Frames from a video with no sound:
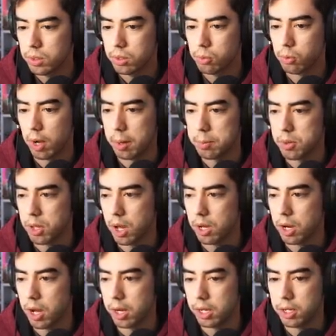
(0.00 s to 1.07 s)
Ramsey on
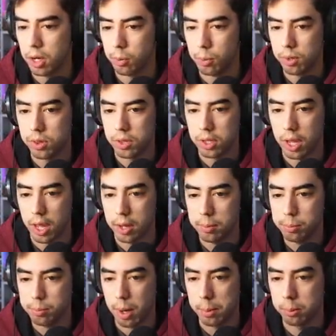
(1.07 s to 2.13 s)
Honeycutt once again.
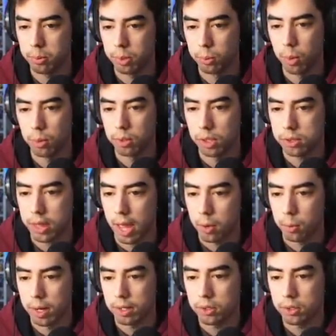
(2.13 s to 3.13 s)
Probably won't look that way.